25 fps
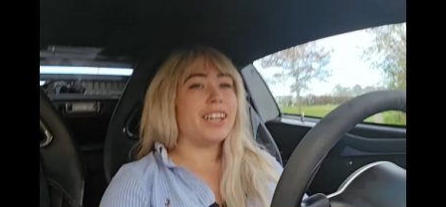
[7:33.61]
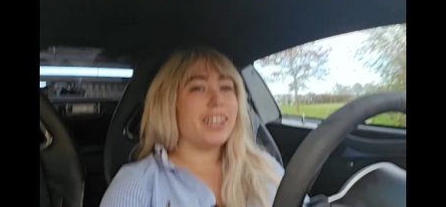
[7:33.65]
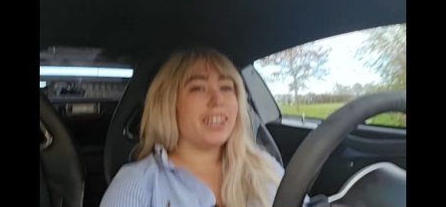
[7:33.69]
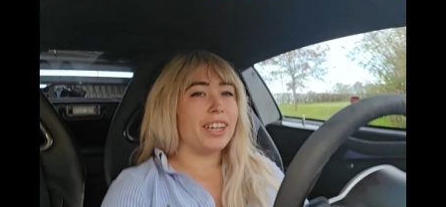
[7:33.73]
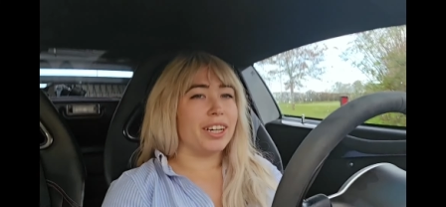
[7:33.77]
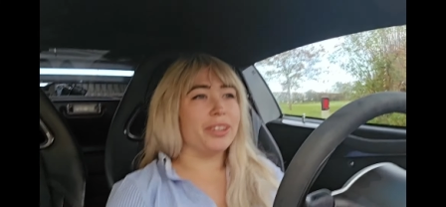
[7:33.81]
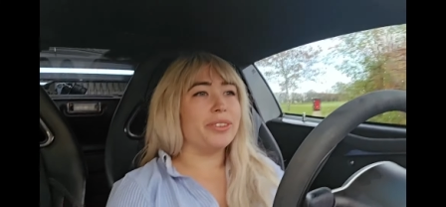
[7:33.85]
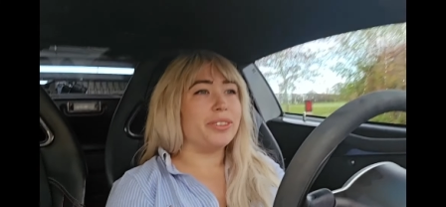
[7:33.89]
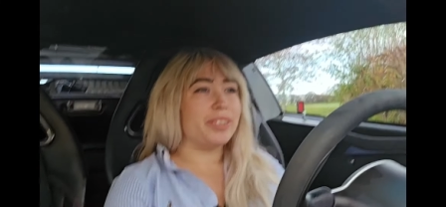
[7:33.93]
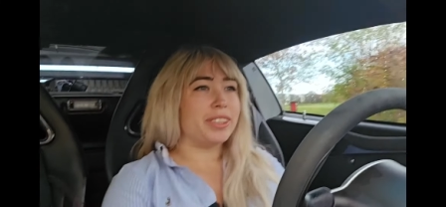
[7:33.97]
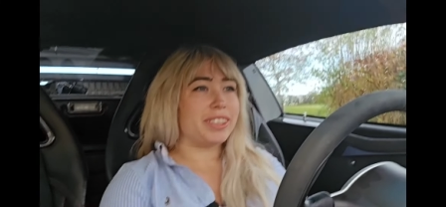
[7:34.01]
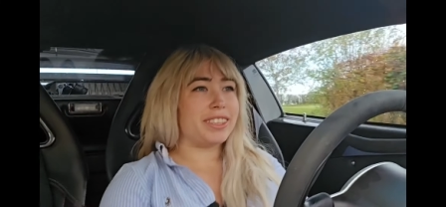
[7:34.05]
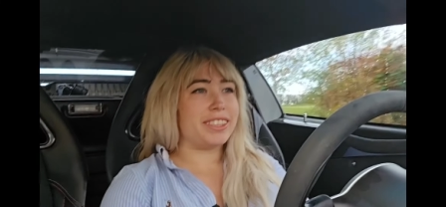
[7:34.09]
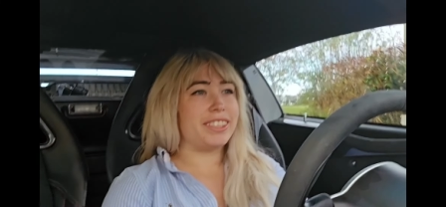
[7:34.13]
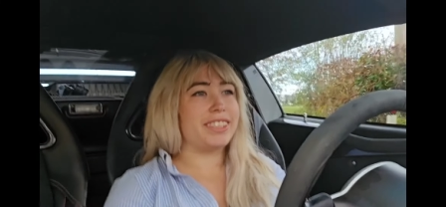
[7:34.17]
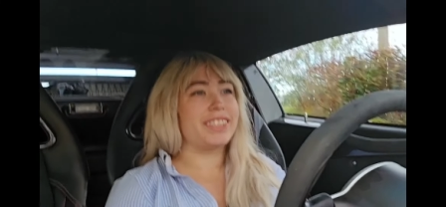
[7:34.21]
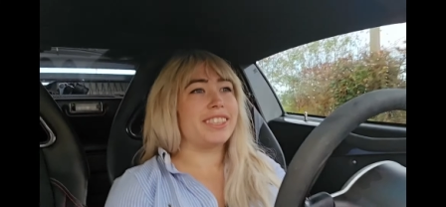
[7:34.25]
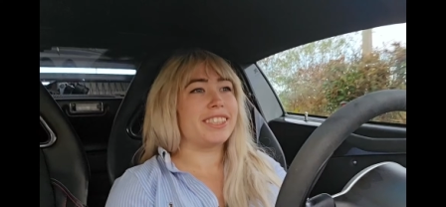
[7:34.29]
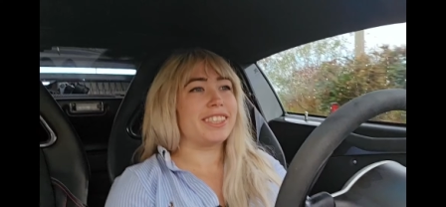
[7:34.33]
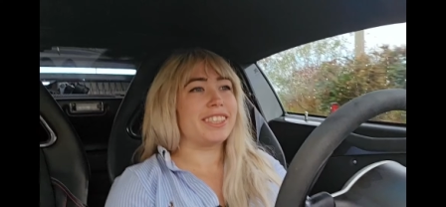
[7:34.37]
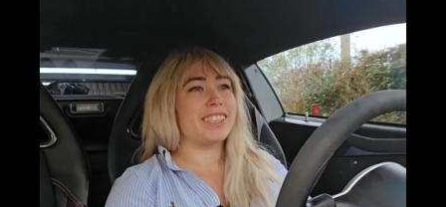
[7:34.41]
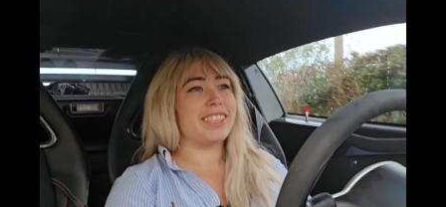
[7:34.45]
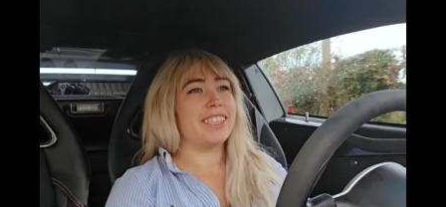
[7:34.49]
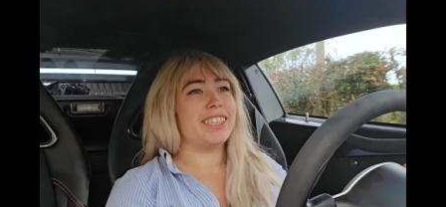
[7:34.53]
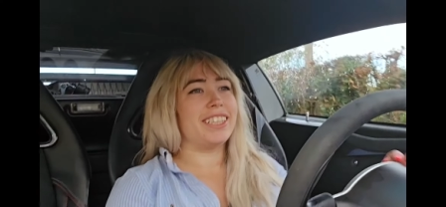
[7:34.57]
uh, which
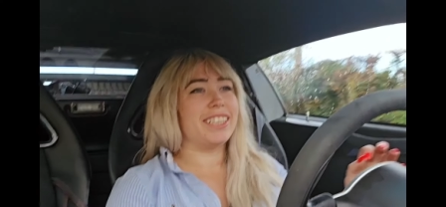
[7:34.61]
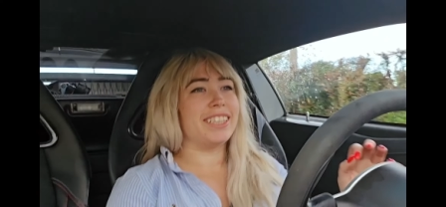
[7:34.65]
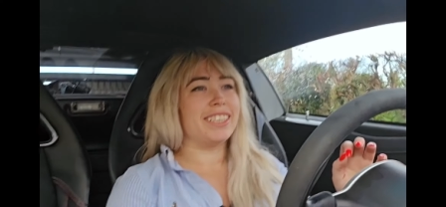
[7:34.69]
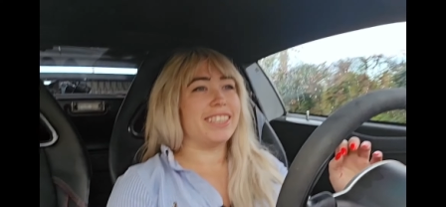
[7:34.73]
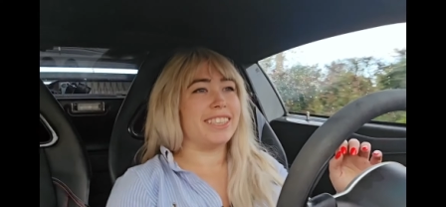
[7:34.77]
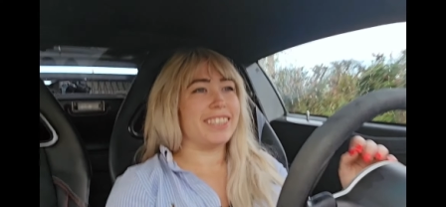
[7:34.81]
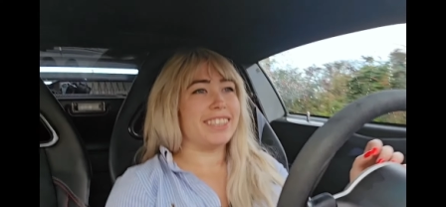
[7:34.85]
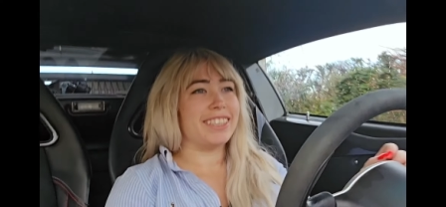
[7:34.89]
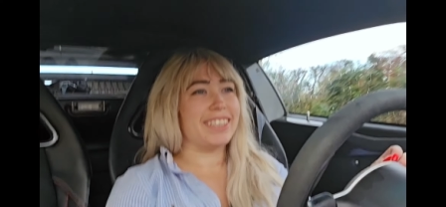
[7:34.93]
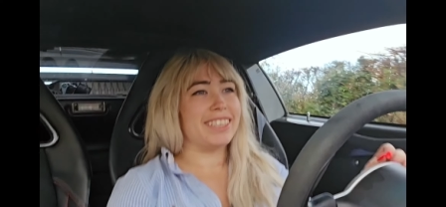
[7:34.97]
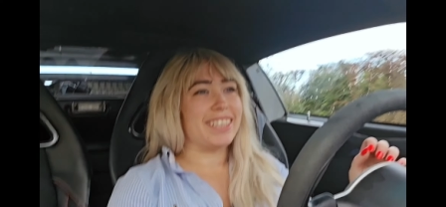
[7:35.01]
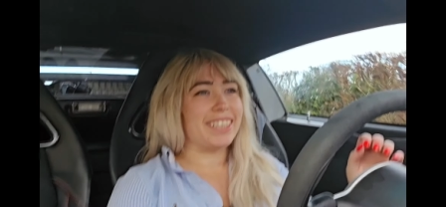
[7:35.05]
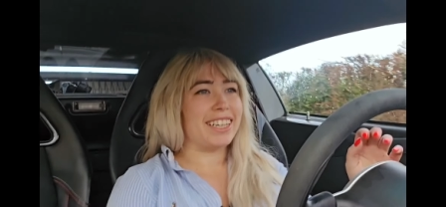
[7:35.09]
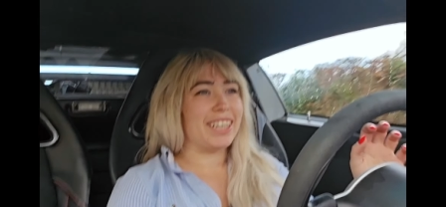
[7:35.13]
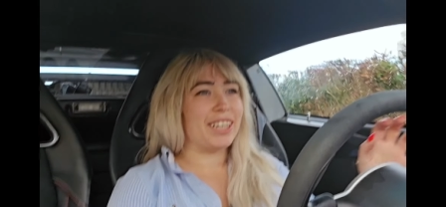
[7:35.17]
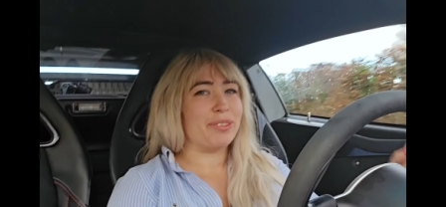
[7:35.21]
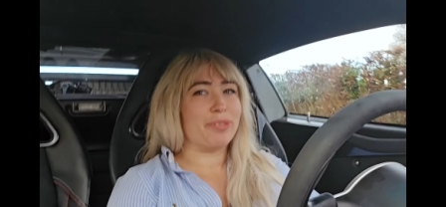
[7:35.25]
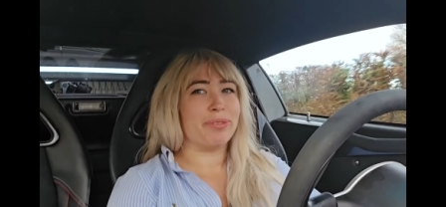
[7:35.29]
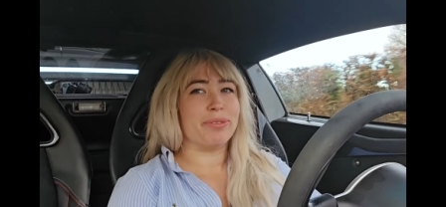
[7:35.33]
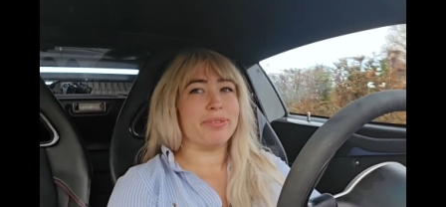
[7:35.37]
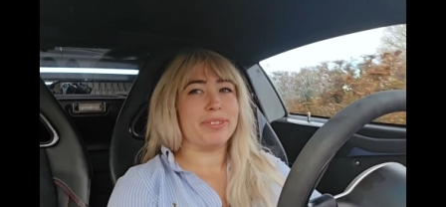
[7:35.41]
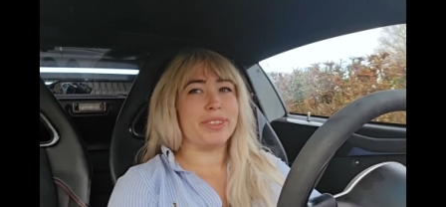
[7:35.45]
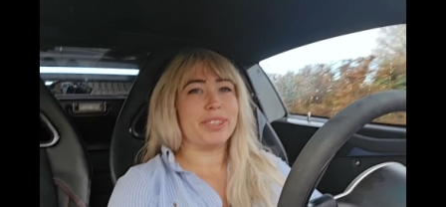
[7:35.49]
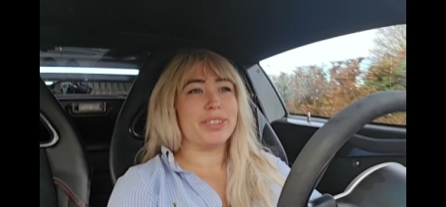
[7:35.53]
I am